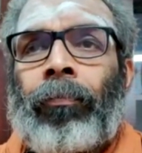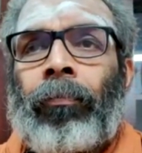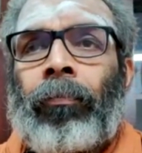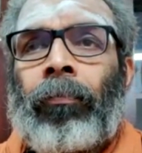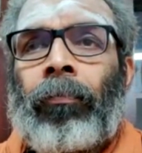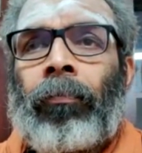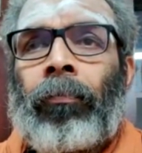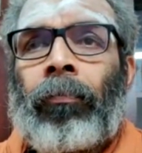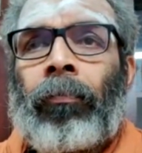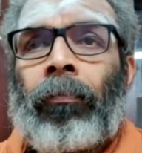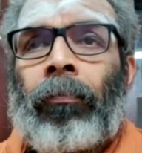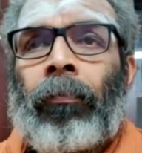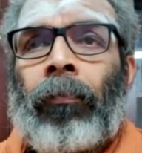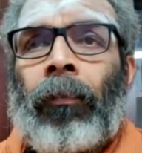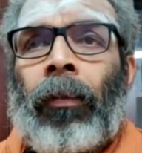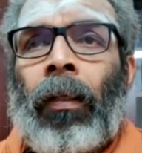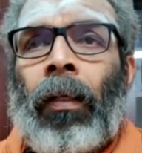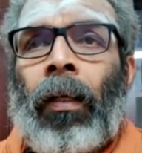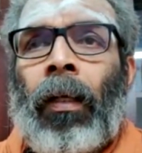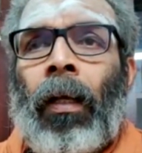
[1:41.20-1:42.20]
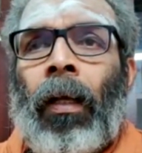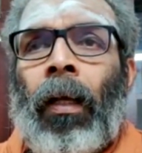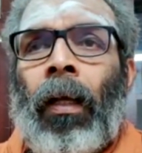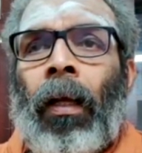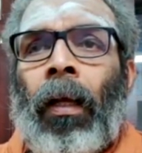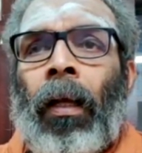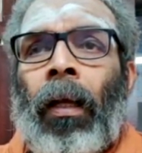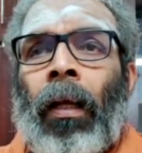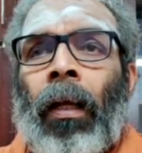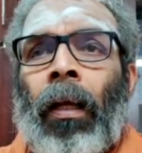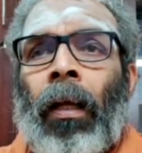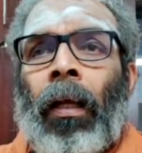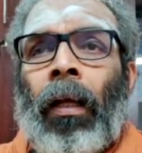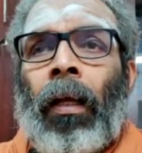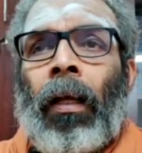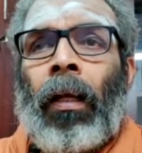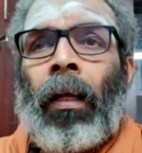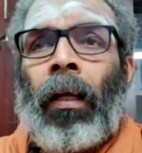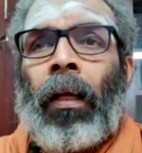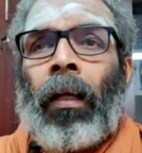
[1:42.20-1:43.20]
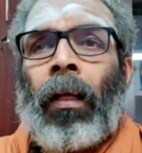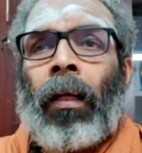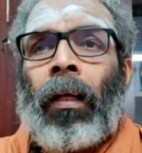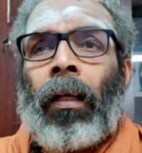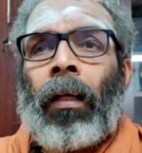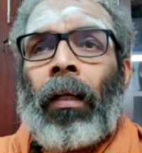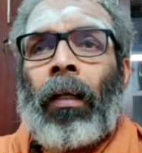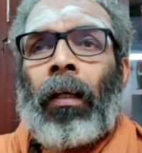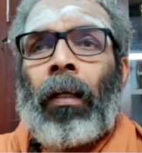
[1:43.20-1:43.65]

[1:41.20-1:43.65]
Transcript: (silence)